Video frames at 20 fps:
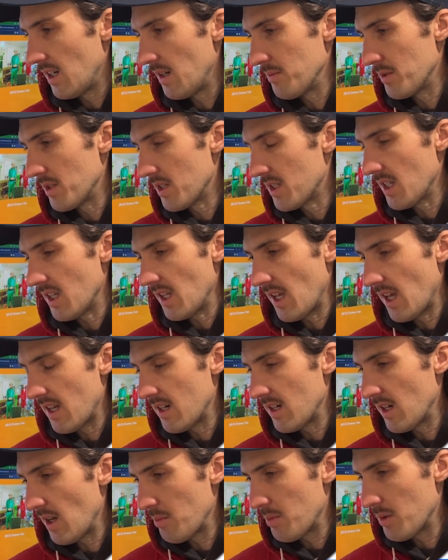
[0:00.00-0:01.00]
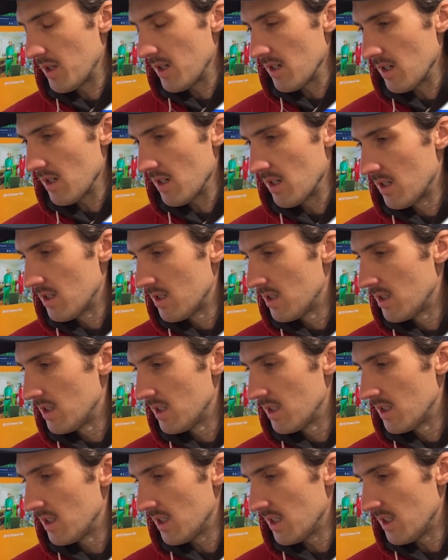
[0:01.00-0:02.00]
Just to get it up here.
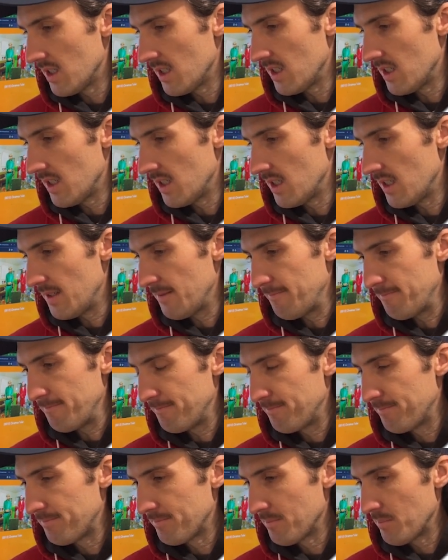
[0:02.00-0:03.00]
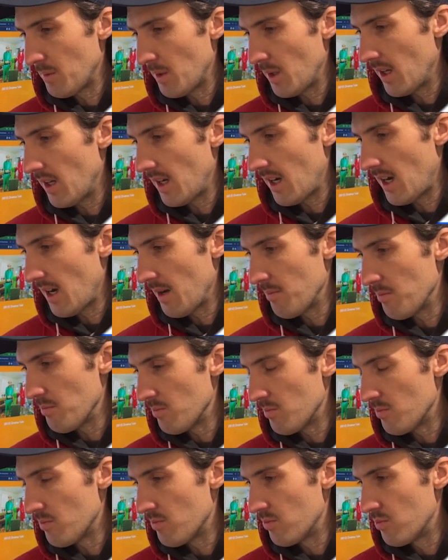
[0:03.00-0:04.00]
But
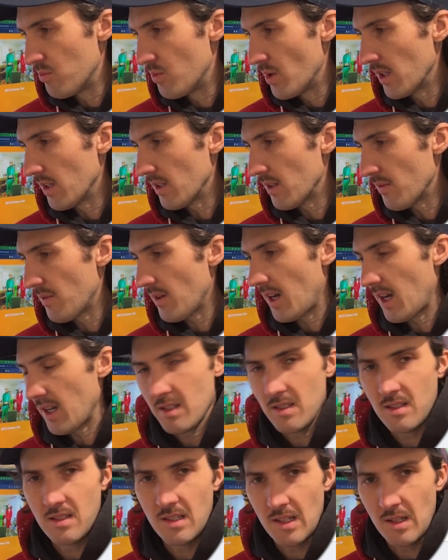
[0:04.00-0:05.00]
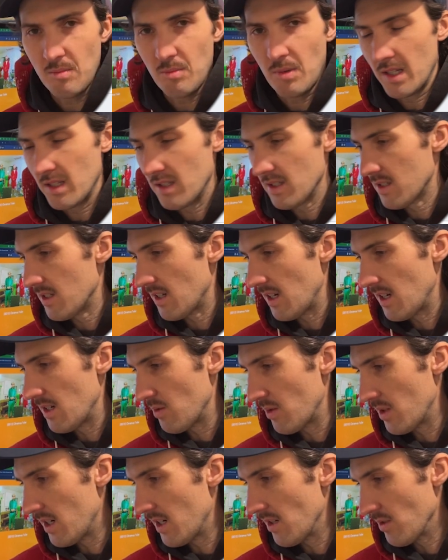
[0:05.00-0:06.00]
I'm really fascinated by this
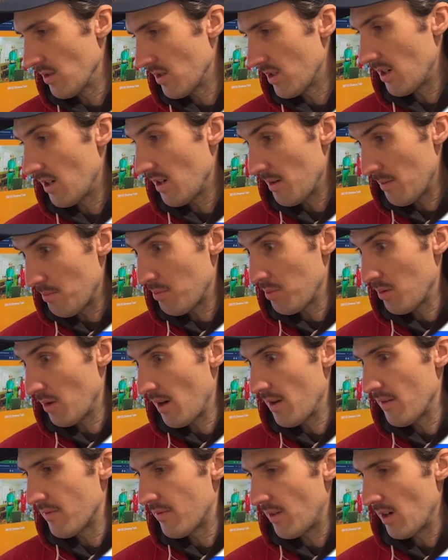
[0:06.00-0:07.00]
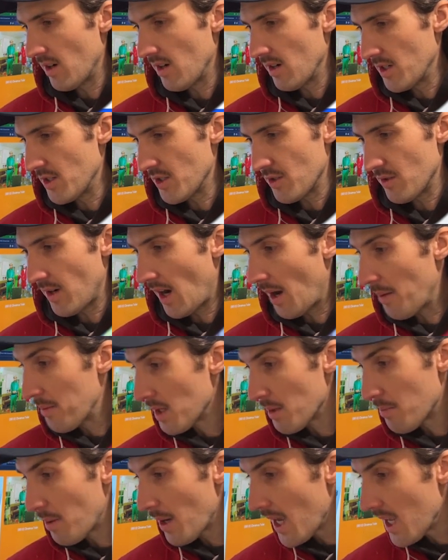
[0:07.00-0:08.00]
91 Aerostar in bright fire engine red. I mean,
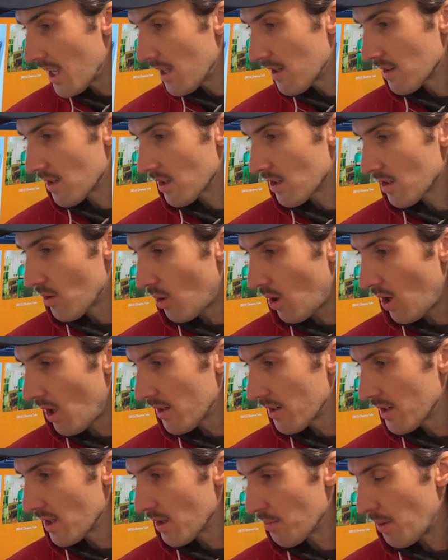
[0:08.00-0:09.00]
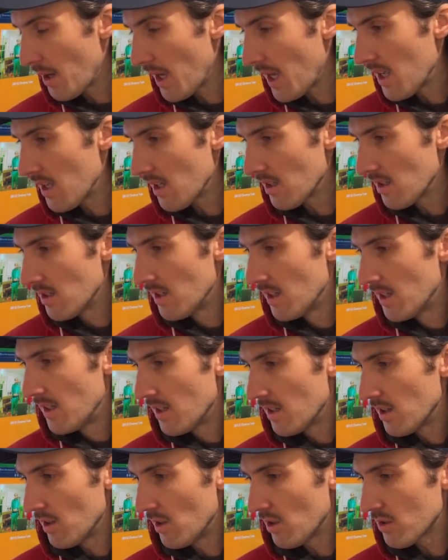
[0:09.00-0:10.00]
the quality of the paint
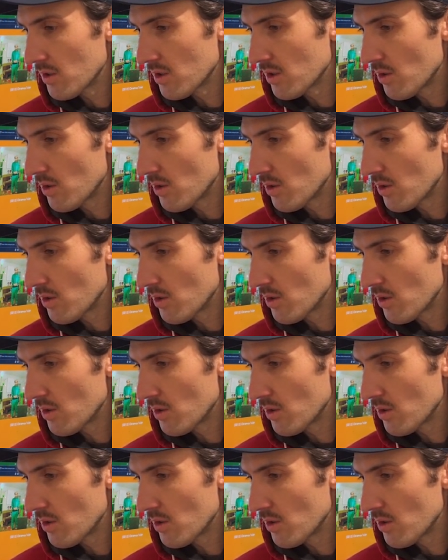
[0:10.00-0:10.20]
looks